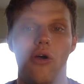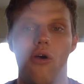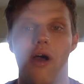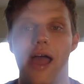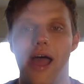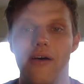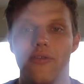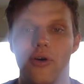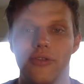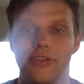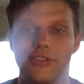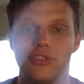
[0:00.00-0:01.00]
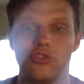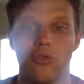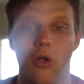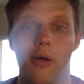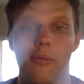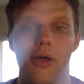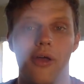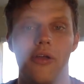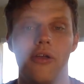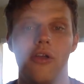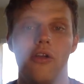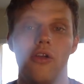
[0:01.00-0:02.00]
have all this trauma
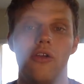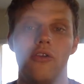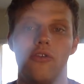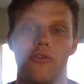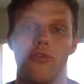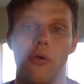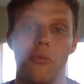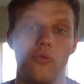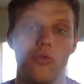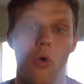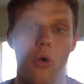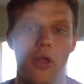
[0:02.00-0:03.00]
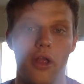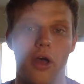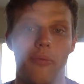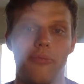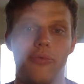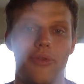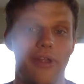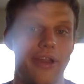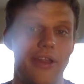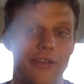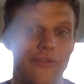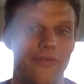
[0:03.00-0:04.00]
from growing up in
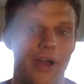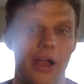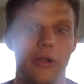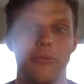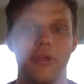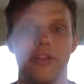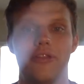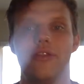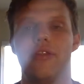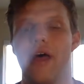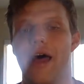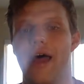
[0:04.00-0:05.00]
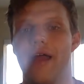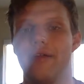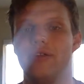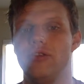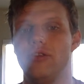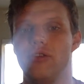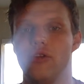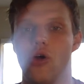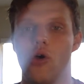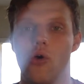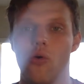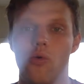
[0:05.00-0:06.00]
an environment that,
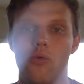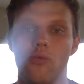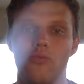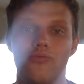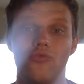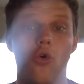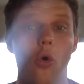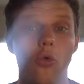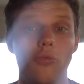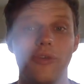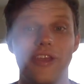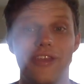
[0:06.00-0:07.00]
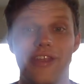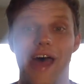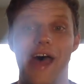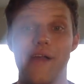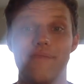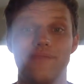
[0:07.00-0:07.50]
told me that,